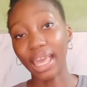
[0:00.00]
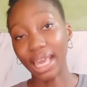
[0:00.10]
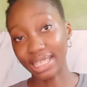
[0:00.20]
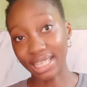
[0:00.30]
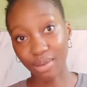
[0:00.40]

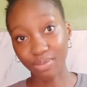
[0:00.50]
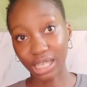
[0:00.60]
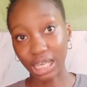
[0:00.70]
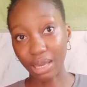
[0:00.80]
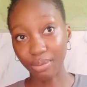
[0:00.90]
exams
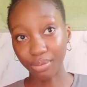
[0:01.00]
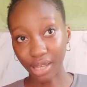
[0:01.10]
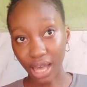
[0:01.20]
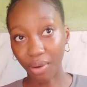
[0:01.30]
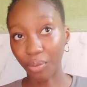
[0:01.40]
came
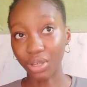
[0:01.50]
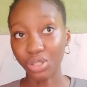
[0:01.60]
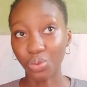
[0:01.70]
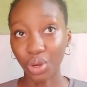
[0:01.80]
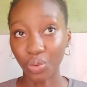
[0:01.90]
and
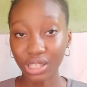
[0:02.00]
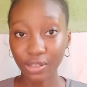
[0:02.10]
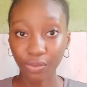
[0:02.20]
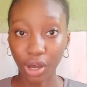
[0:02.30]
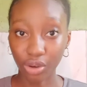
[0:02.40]
went, we're
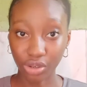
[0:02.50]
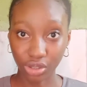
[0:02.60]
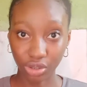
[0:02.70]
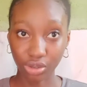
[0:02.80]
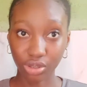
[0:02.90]
waiting for our
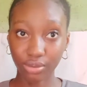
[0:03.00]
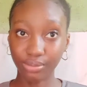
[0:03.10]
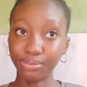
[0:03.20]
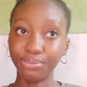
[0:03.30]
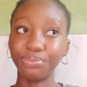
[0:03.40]
results.
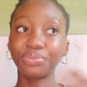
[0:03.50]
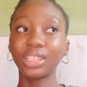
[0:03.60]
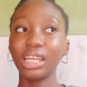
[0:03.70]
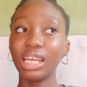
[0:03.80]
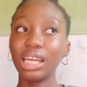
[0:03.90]

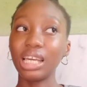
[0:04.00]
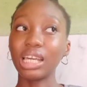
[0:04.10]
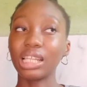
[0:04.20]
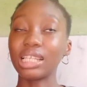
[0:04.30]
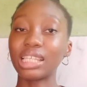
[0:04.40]

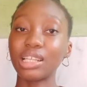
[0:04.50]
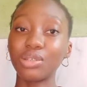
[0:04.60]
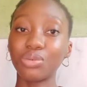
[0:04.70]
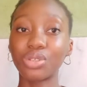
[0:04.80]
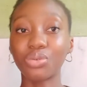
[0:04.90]
They said
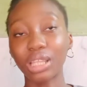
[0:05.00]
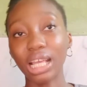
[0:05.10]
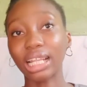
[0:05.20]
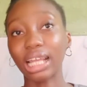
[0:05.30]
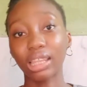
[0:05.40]
it to
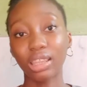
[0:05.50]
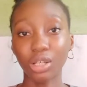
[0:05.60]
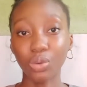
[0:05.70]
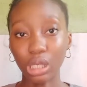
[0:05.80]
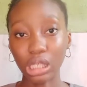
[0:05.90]
take like
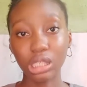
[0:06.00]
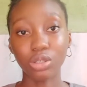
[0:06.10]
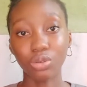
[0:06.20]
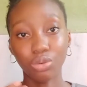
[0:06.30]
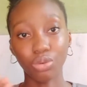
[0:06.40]
3 weeks
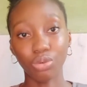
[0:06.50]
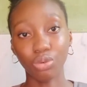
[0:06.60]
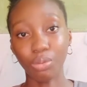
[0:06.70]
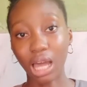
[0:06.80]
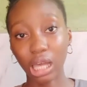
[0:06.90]
to
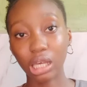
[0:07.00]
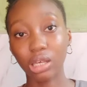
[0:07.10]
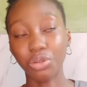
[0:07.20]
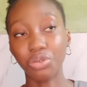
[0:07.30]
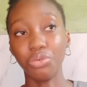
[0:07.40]
mark,
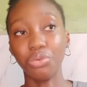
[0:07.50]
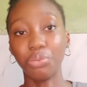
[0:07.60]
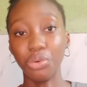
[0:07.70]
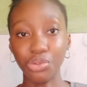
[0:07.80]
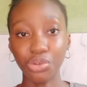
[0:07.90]
to
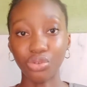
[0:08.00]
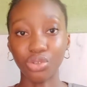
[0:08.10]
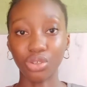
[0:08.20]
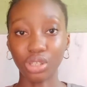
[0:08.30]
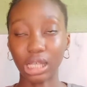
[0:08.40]
produce
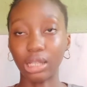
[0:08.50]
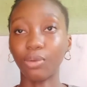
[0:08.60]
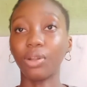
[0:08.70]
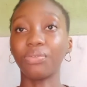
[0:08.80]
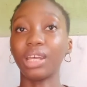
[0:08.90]
results and
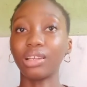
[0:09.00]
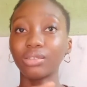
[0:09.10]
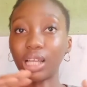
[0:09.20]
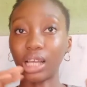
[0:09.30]
all of that.